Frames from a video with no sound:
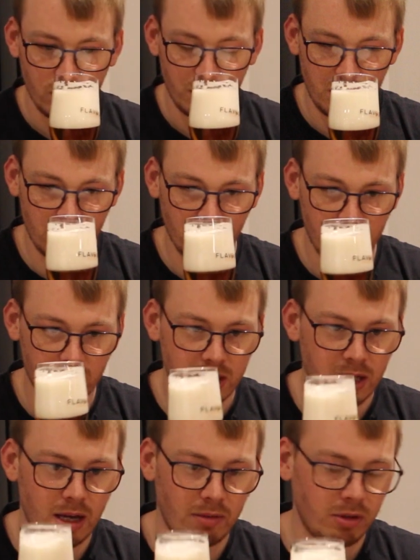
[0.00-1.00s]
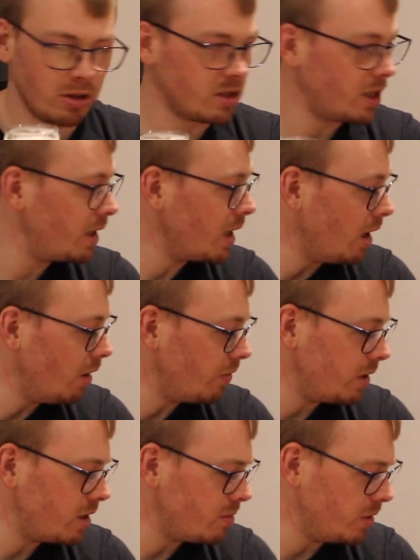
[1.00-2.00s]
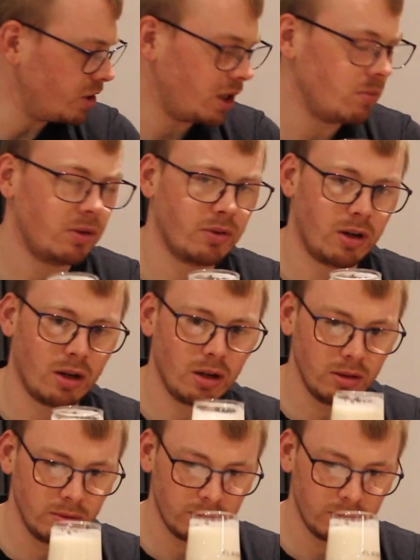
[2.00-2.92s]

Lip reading: is good to see. I've not seen that off this machine before.